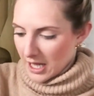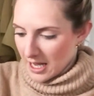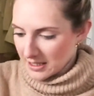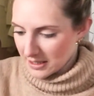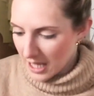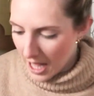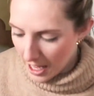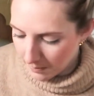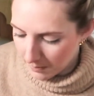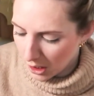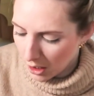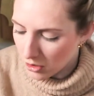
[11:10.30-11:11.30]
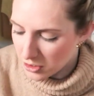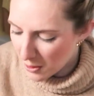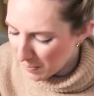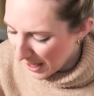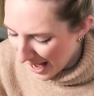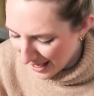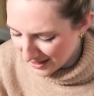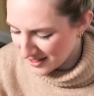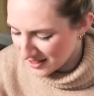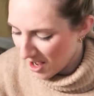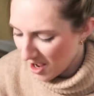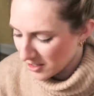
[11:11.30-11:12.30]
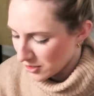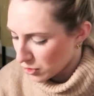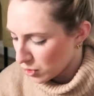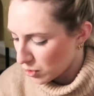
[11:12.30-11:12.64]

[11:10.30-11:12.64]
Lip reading: there's that. Lots of blacks, darks and